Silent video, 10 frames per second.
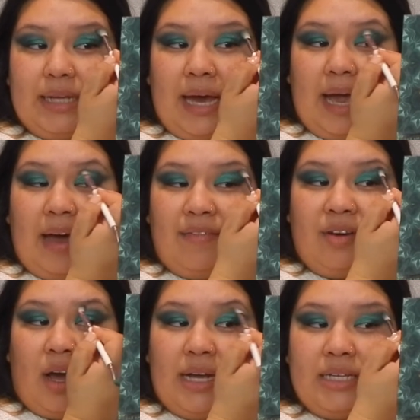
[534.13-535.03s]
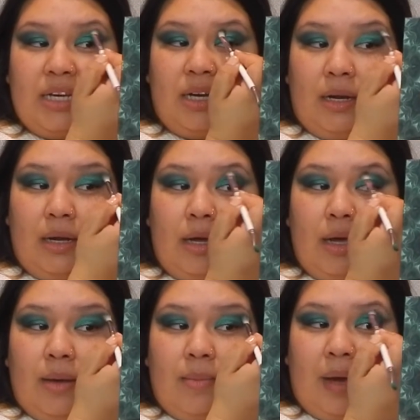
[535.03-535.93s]
I have not done
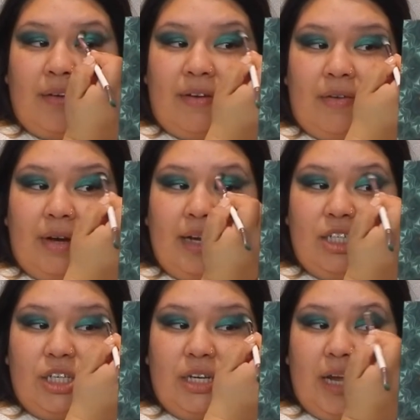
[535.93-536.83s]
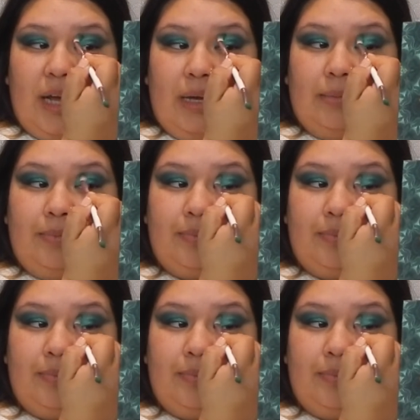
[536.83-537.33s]
my foundation yet.